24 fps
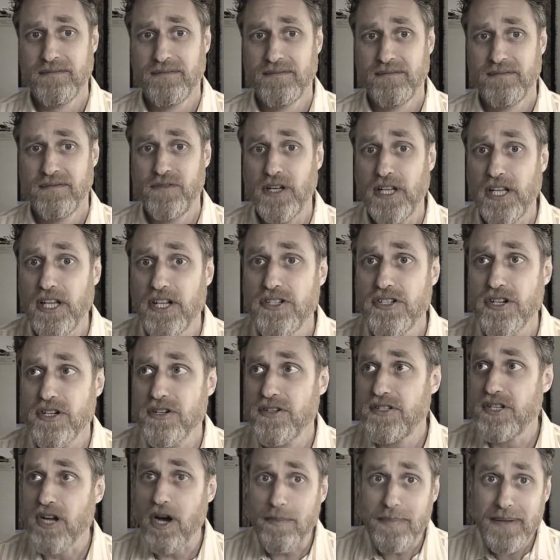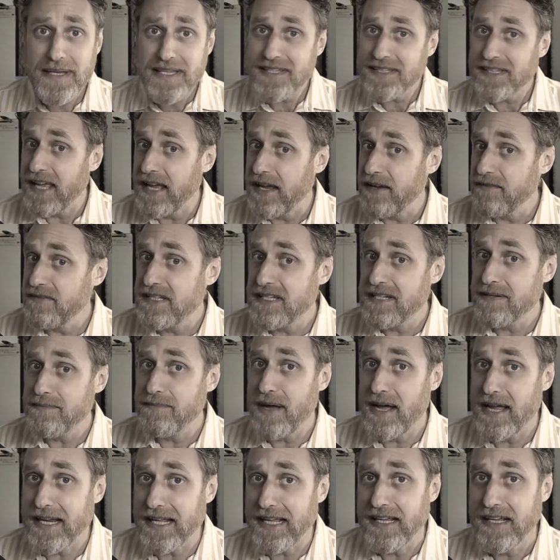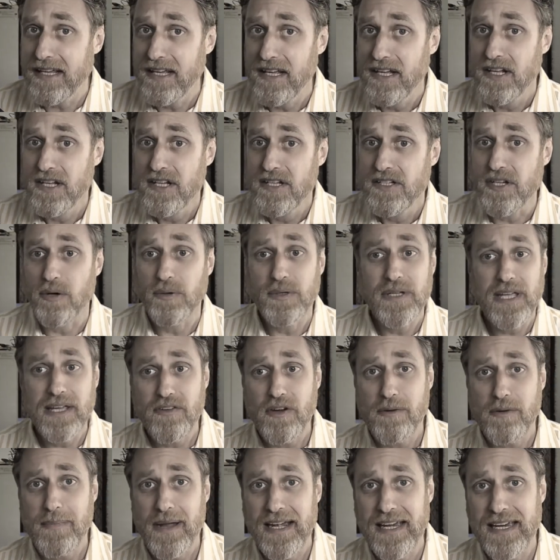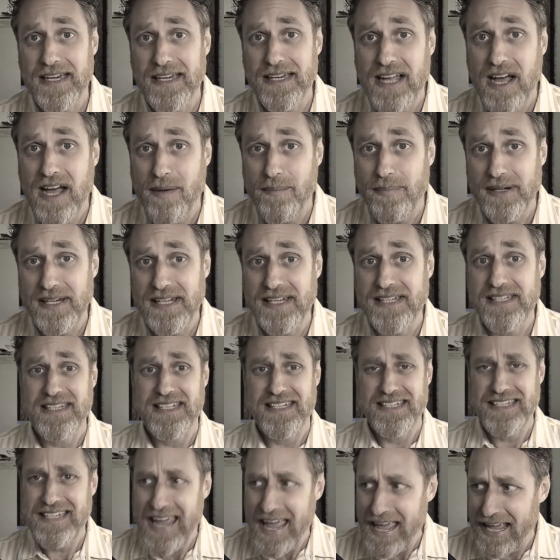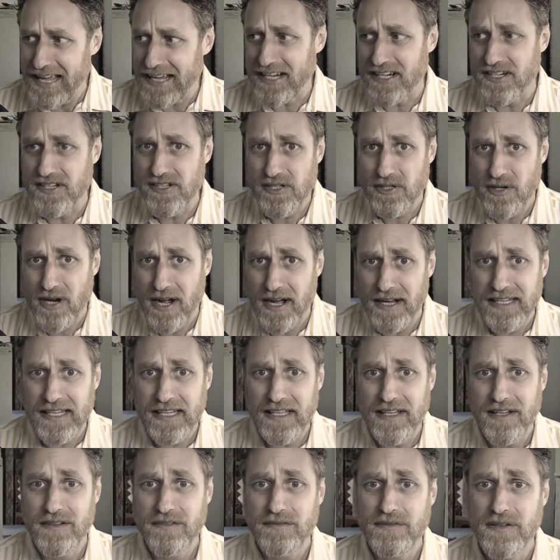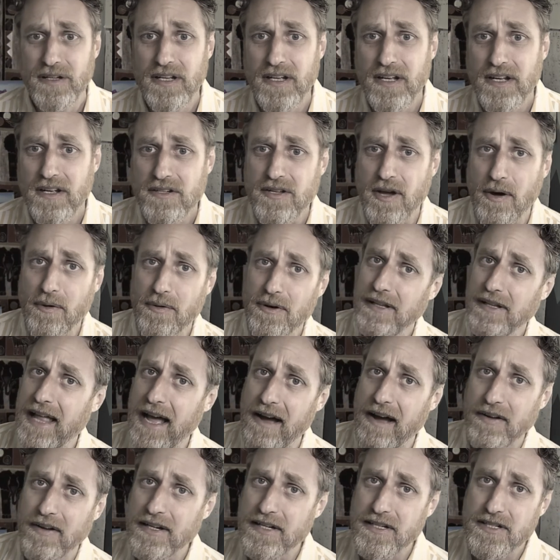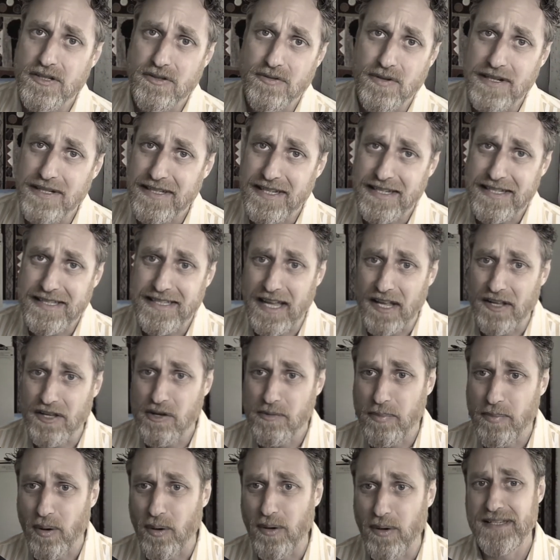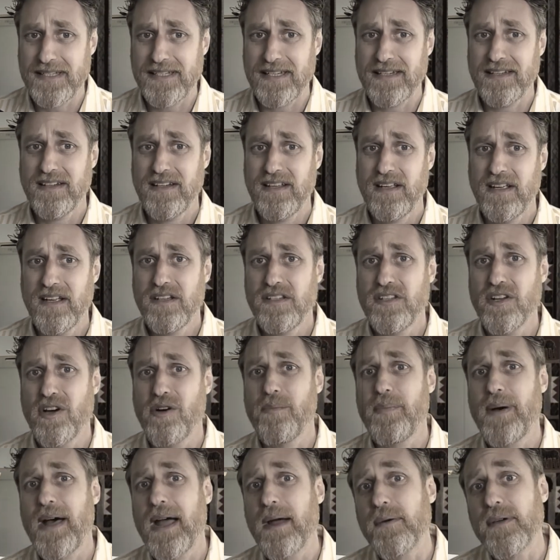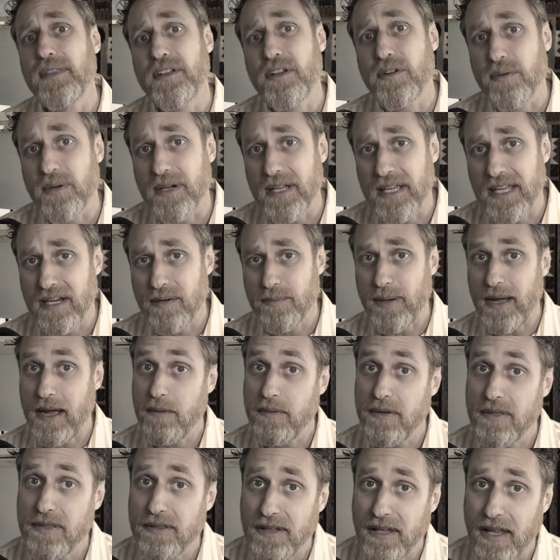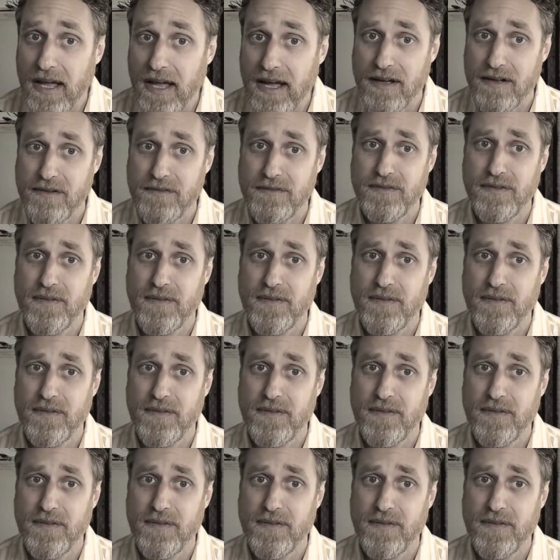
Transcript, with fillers: Villagers, don't be slaves to money. Don't give your money to companies that take and do not give. Don't allow industries to sell you poison. Don't buy with greed, buy with love.